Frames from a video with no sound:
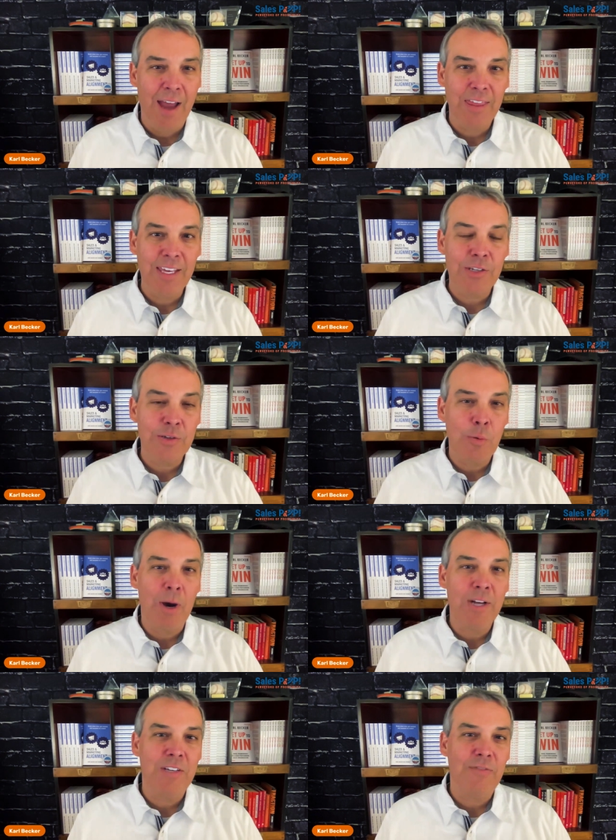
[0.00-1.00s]
I think so
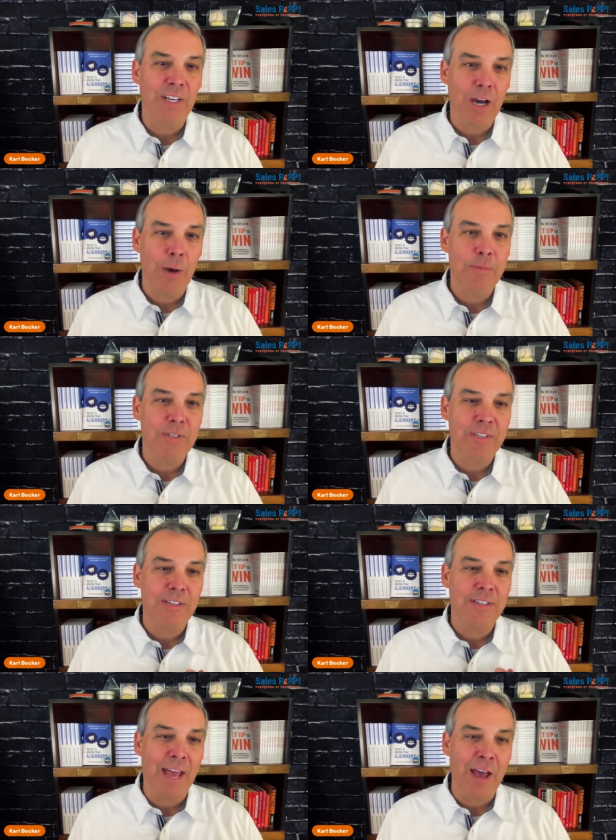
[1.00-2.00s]
much of it comes
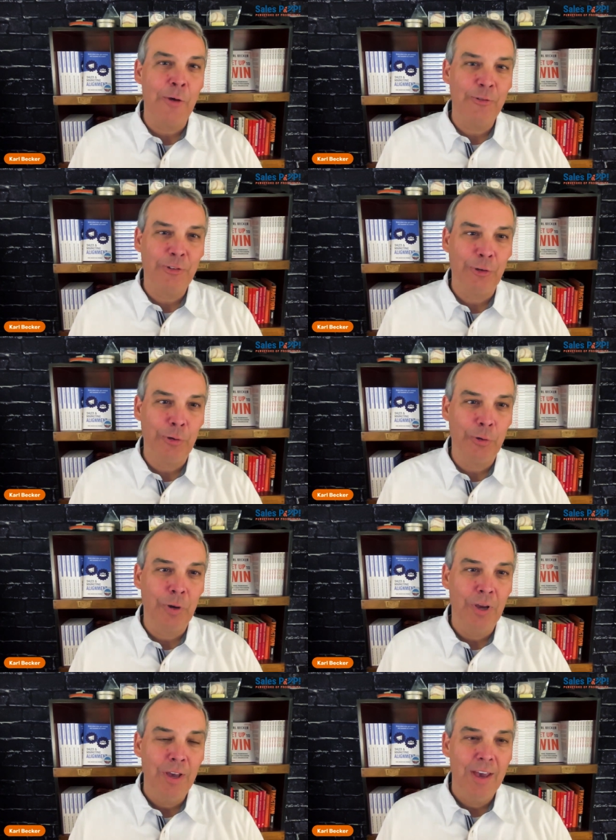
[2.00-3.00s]
down to